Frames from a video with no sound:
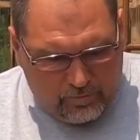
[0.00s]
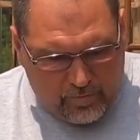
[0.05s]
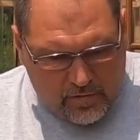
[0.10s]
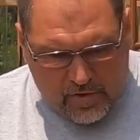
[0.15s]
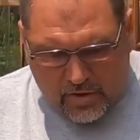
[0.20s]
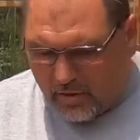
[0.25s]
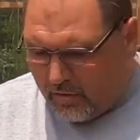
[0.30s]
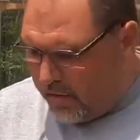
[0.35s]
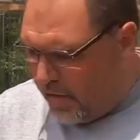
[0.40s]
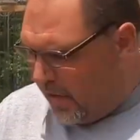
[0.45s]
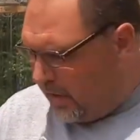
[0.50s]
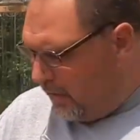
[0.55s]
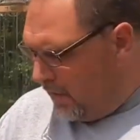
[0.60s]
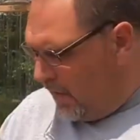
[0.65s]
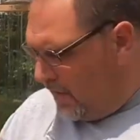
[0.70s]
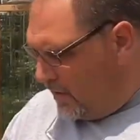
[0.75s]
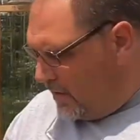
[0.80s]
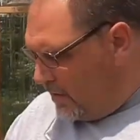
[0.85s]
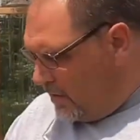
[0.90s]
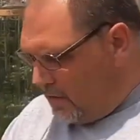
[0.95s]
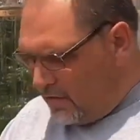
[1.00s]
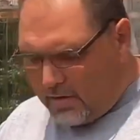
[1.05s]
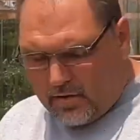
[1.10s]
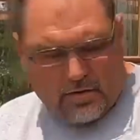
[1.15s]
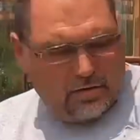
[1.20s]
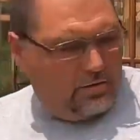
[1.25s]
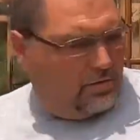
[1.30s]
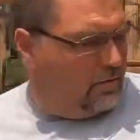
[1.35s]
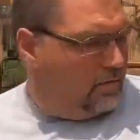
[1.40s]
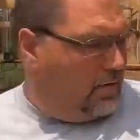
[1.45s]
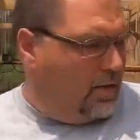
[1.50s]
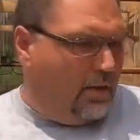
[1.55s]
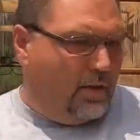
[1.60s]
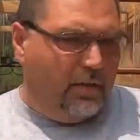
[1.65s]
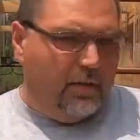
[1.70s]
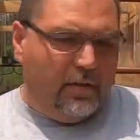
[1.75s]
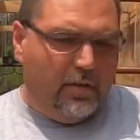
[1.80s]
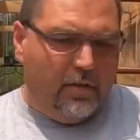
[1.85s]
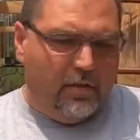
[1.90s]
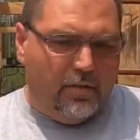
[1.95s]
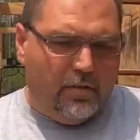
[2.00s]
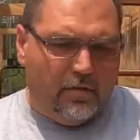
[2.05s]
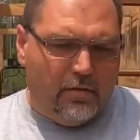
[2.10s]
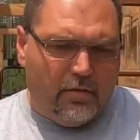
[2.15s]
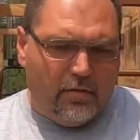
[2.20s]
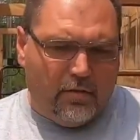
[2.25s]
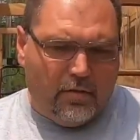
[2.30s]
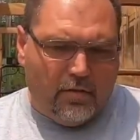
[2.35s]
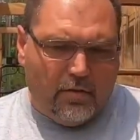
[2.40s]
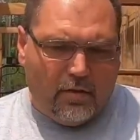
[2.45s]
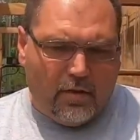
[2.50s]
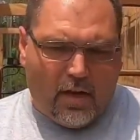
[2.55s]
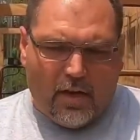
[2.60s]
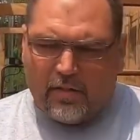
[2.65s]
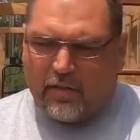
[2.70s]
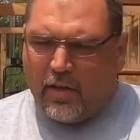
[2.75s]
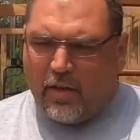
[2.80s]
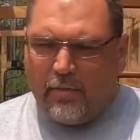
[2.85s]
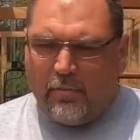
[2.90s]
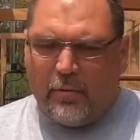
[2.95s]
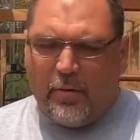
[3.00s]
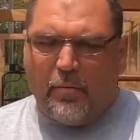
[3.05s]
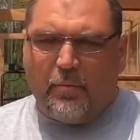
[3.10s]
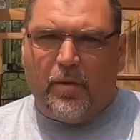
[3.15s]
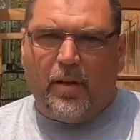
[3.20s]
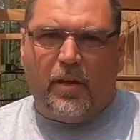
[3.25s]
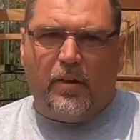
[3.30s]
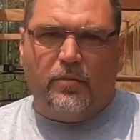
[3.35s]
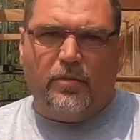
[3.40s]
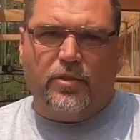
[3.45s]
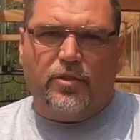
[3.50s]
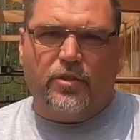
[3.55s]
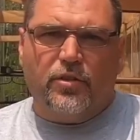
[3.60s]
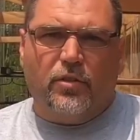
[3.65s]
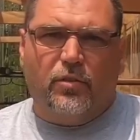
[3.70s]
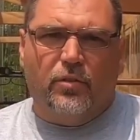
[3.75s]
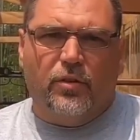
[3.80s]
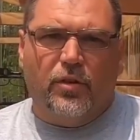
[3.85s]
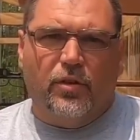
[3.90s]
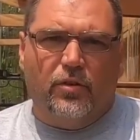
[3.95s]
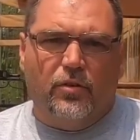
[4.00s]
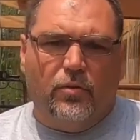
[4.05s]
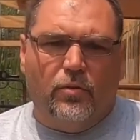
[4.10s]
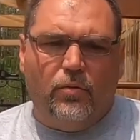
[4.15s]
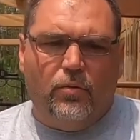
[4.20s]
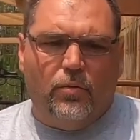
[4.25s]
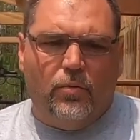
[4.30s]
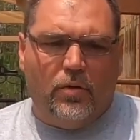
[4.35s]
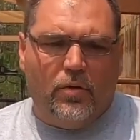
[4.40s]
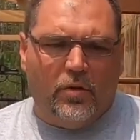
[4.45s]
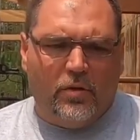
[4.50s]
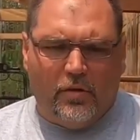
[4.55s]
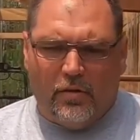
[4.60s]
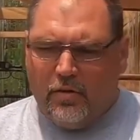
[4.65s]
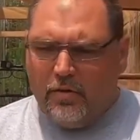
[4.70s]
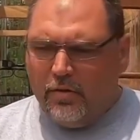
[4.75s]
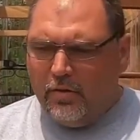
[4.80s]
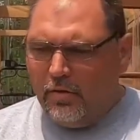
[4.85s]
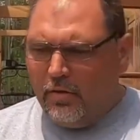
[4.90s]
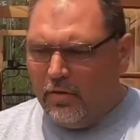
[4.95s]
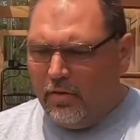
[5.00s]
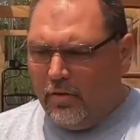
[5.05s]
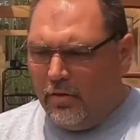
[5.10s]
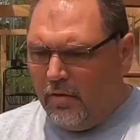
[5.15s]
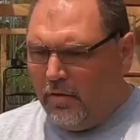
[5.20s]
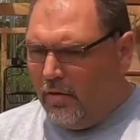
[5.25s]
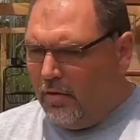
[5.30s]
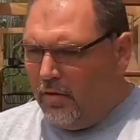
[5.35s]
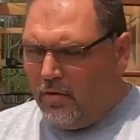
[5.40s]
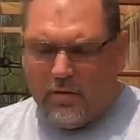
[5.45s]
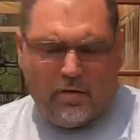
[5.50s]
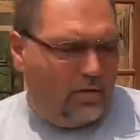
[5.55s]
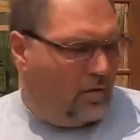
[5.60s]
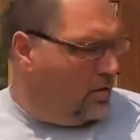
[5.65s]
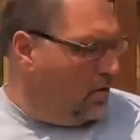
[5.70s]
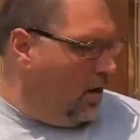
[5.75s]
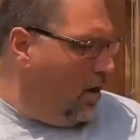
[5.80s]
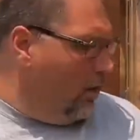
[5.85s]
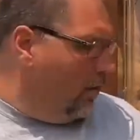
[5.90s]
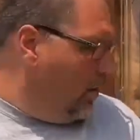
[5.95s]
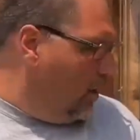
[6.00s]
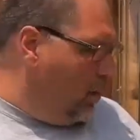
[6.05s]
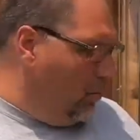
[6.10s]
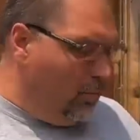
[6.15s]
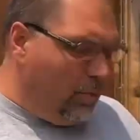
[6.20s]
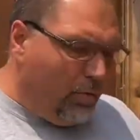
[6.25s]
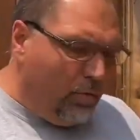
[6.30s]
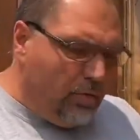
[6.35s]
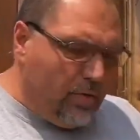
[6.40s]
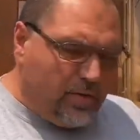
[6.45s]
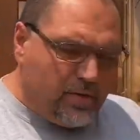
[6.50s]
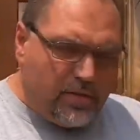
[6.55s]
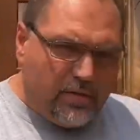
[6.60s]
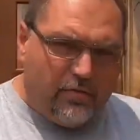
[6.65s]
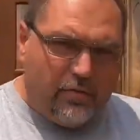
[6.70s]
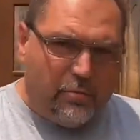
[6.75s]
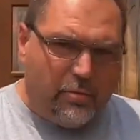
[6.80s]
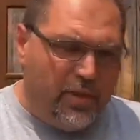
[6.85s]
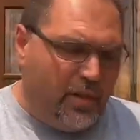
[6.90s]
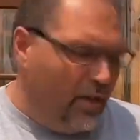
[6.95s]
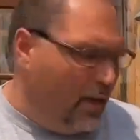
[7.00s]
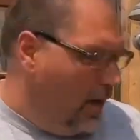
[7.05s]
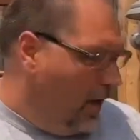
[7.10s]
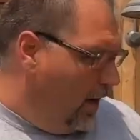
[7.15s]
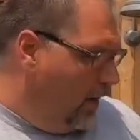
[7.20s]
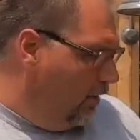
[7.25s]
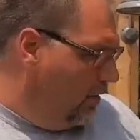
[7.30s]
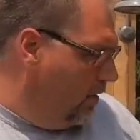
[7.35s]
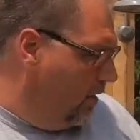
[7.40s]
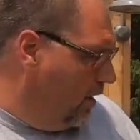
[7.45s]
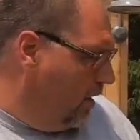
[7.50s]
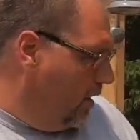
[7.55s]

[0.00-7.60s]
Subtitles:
So that leads us to, I thought maybe I would show you all the components of a beehive.